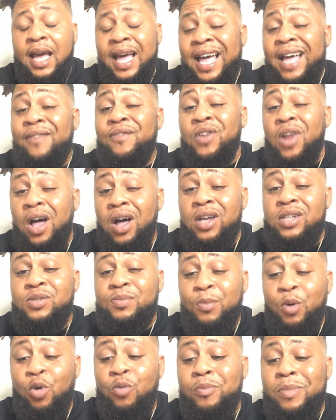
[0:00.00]
have
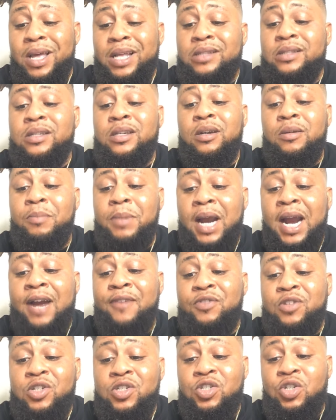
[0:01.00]
lost momentum
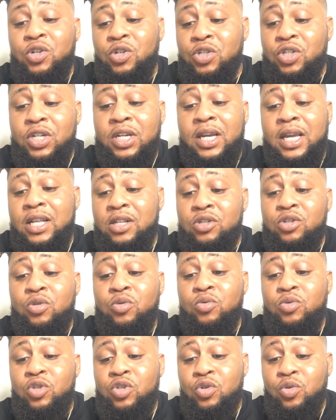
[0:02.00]
after surging
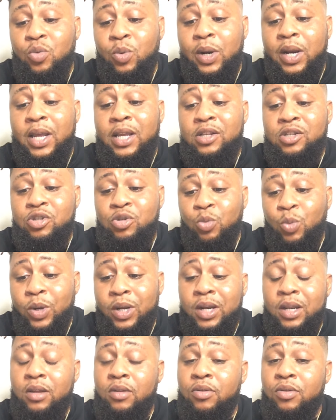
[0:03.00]
into
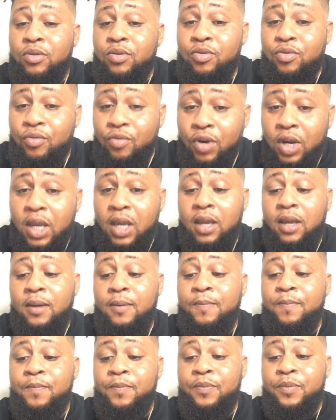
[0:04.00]
2023.
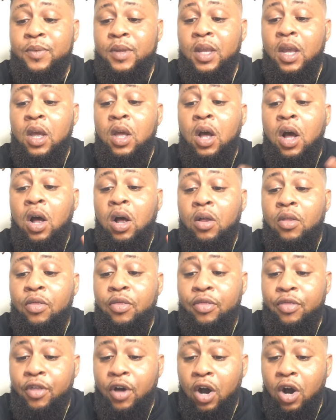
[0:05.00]

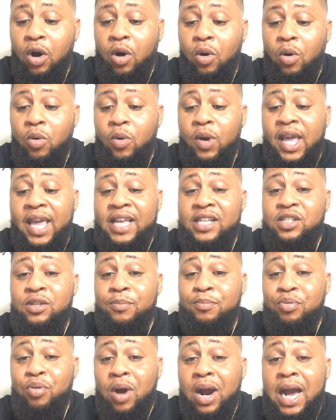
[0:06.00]
Though a
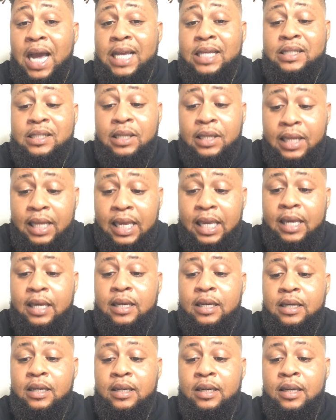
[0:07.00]
surprise
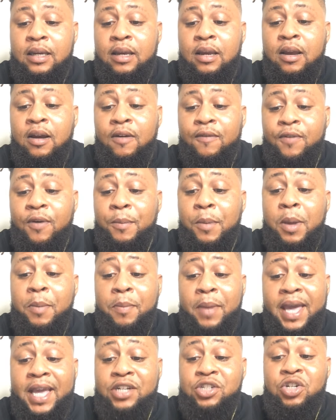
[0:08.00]
leak from a
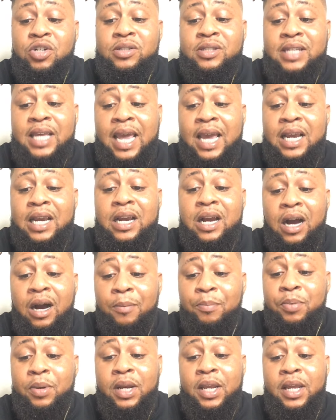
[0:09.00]
major tech
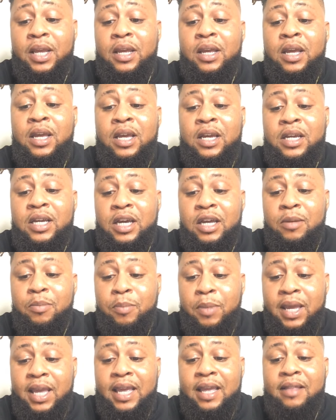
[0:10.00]
company could
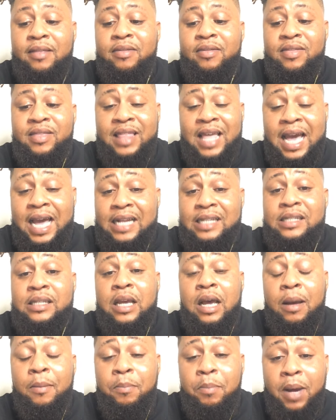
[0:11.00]
mean that's
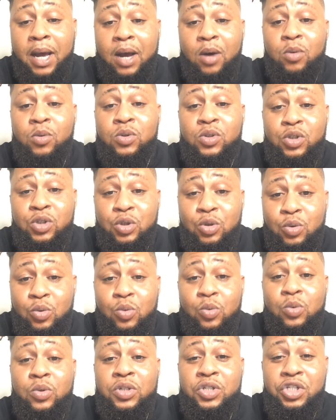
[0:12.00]
about
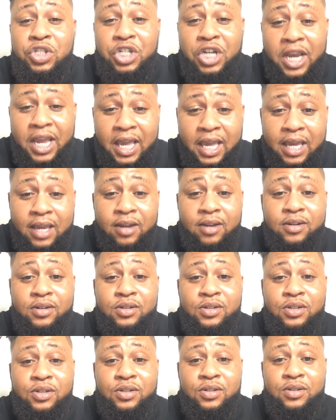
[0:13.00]
to
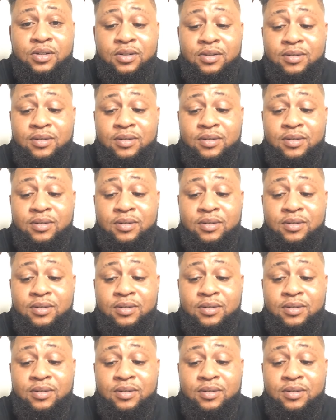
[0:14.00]
change.